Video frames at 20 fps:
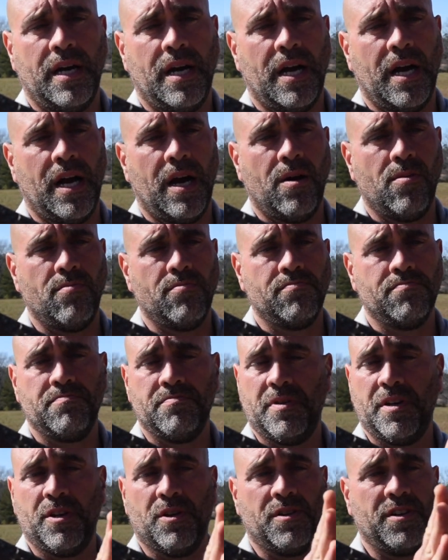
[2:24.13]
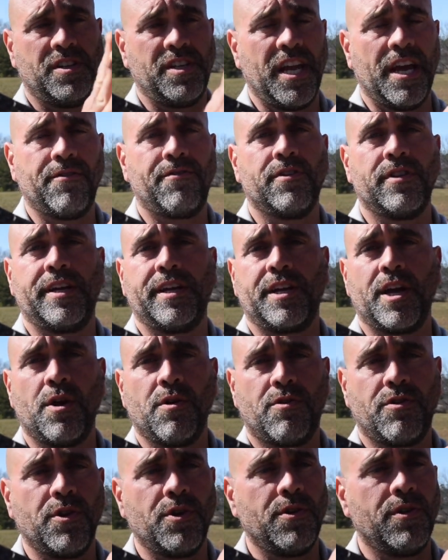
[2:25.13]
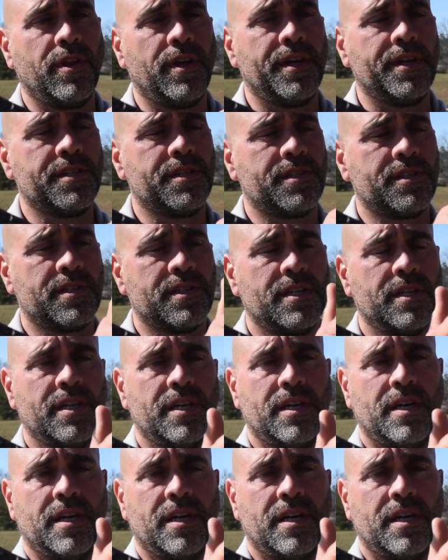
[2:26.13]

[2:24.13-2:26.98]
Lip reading: It'll definitely go through this.